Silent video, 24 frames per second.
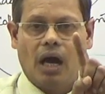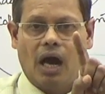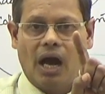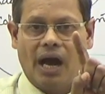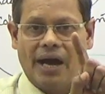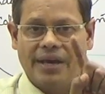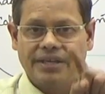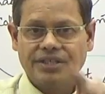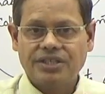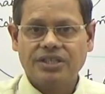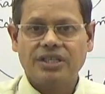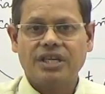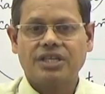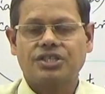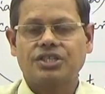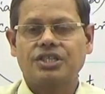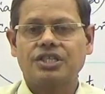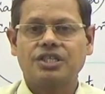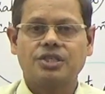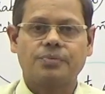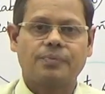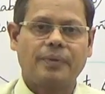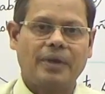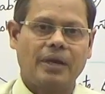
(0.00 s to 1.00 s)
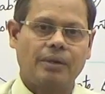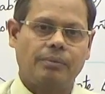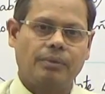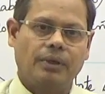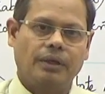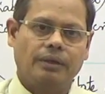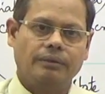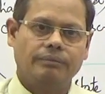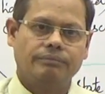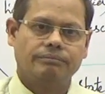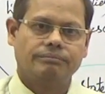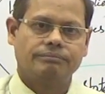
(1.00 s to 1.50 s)
IGST is payable
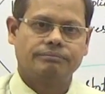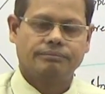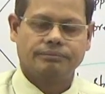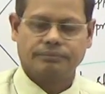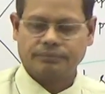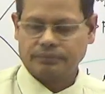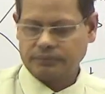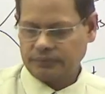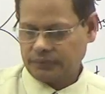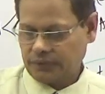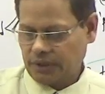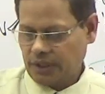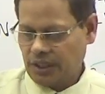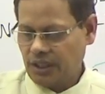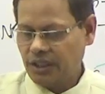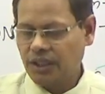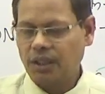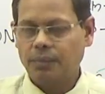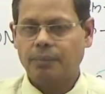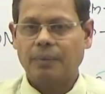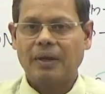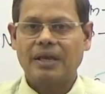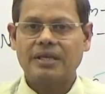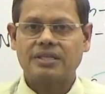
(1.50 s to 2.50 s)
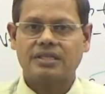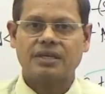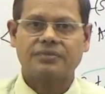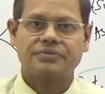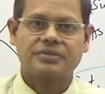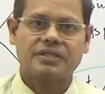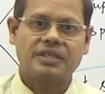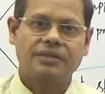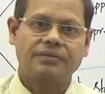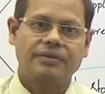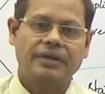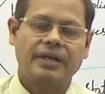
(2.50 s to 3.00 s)
in the place of
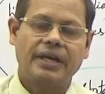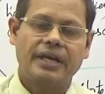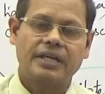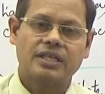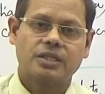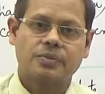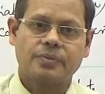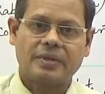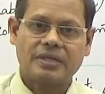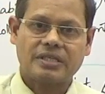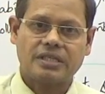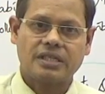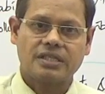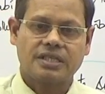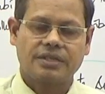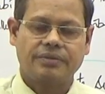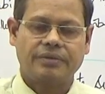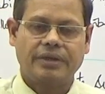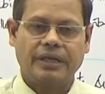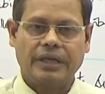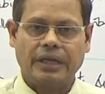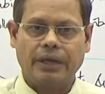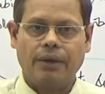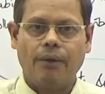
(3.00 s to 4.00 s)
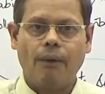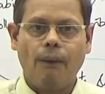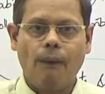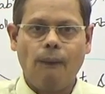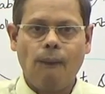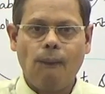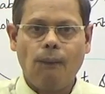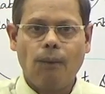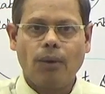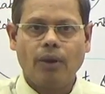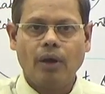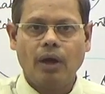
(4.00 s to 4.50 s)
CVD and special CVD.
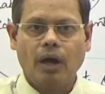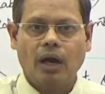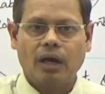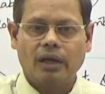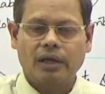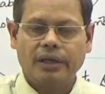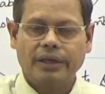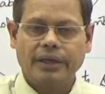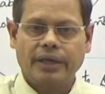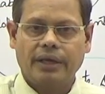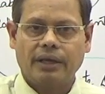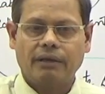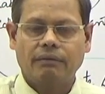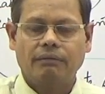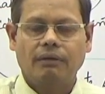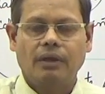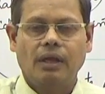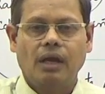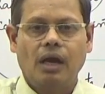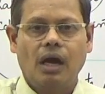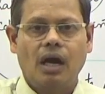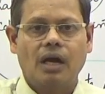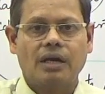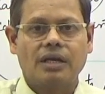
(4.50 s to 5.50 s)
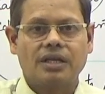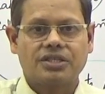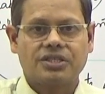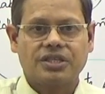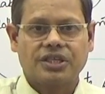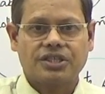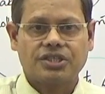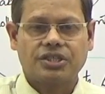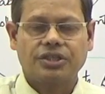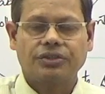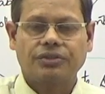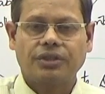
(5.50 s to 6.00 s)
Earlier, under
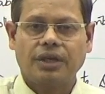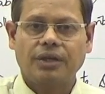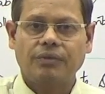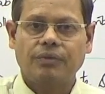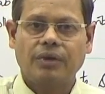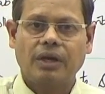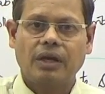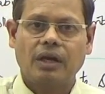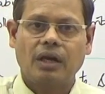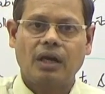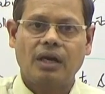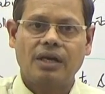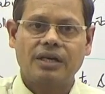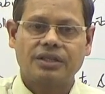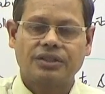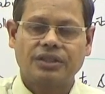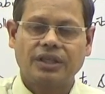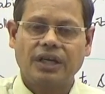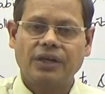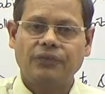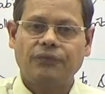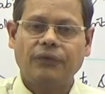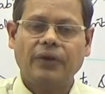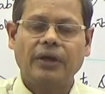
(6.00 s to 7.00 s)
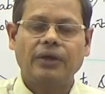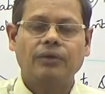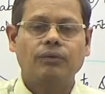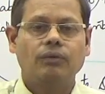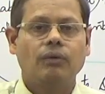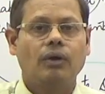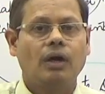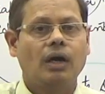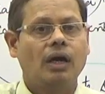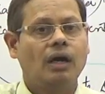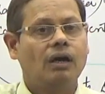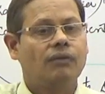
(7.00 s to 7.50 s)
section 3.1 and 3.5
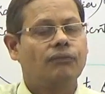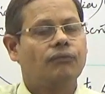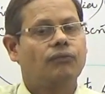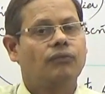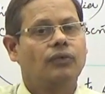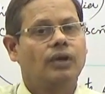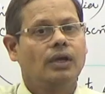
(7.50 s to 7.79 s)
of